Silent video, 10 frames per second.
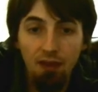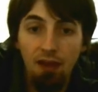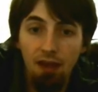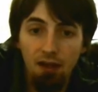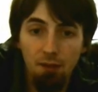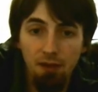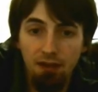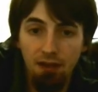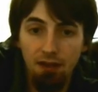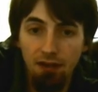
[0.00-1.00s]
And I made
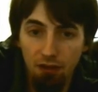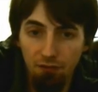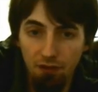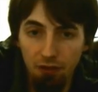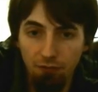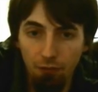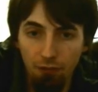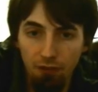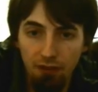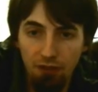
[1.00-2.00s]
yet another video for
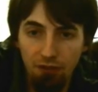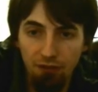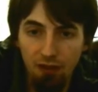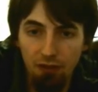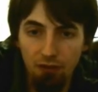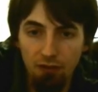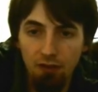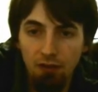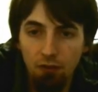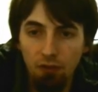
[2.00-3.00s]
her years later
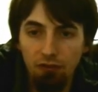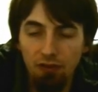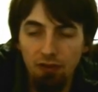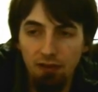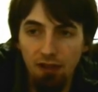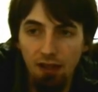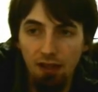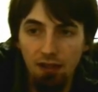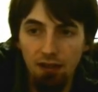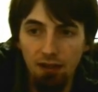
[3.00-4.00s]
when she did
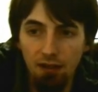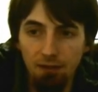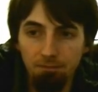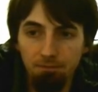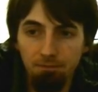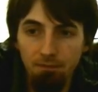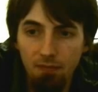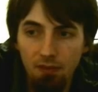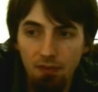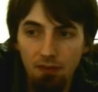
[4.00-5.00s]
a
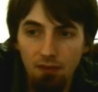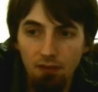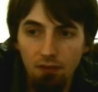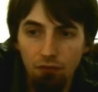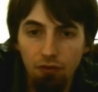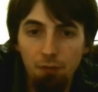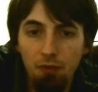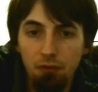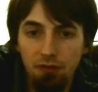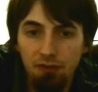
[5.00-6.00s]

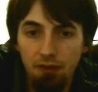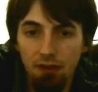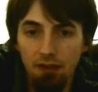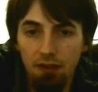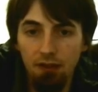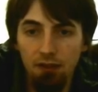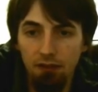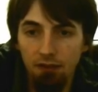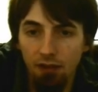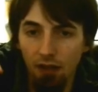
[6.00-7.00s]
tribute
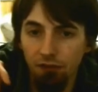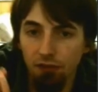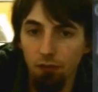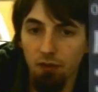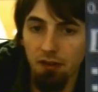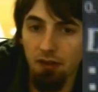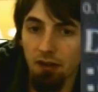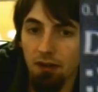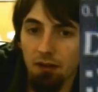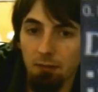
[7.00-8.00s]
concert when
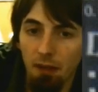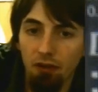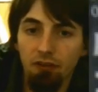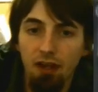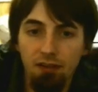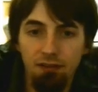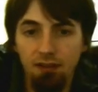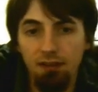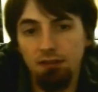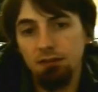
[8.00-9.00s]
Michael Jackson
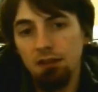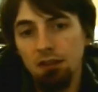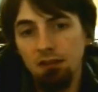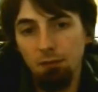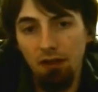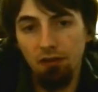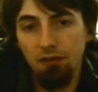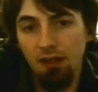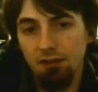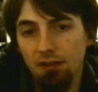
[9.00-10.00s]
died. When Michael
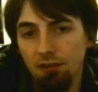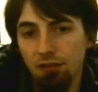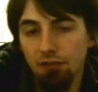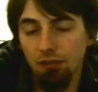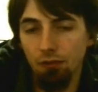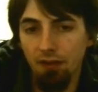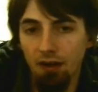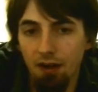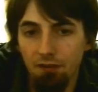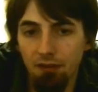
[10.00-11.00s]
Jackson died, she soon
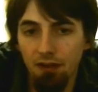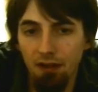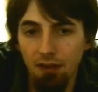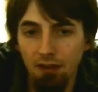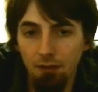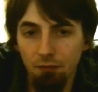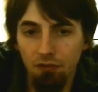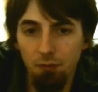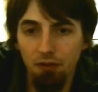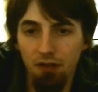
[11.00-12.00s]
thereafter did a
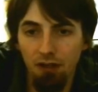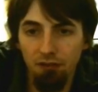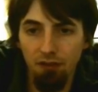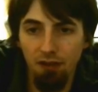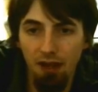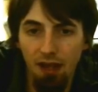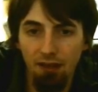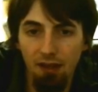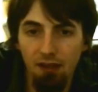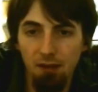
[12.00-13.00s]
tribute concert and had
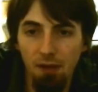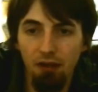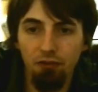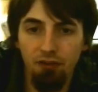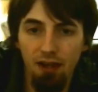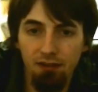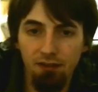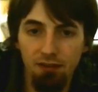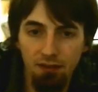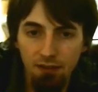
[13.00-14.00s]
like a Michael
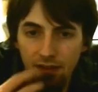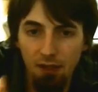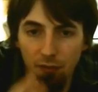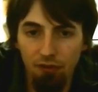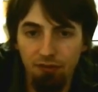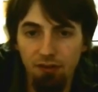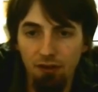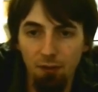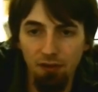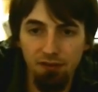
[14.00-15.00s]
Jackson
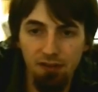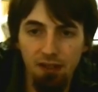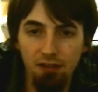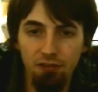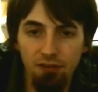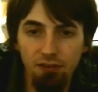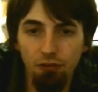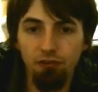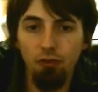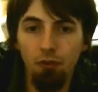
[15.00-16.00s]
impersonator up on stage, and
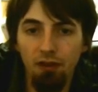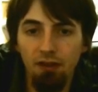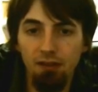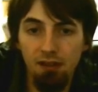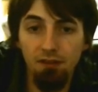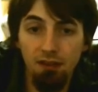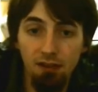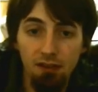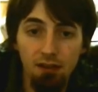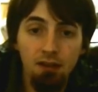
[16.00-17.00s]
so she wanted a
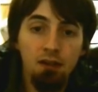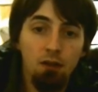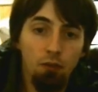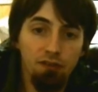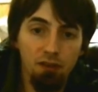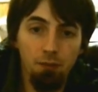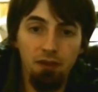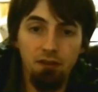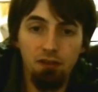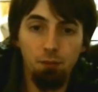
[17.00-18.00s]
DVD where
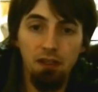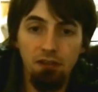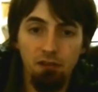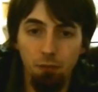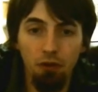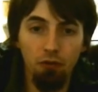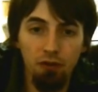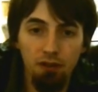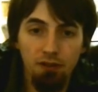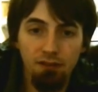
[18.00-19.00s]
somebody speed
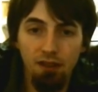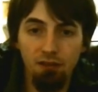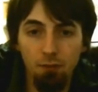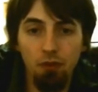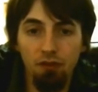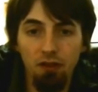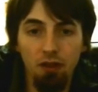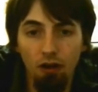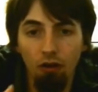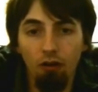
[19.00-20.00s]
spoke, set to music,
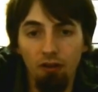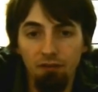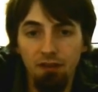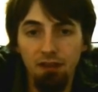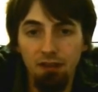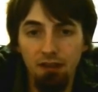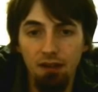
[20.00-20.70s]
all of the,